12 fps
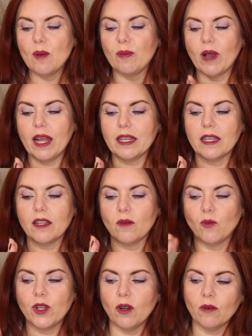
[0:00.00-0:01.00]
But
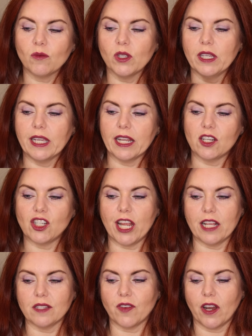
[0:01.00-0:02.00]
we don't really get a
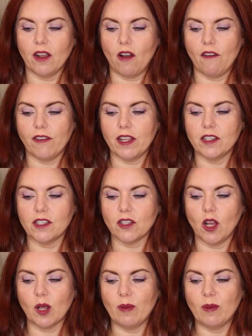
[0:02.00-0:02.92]
chance very often to talk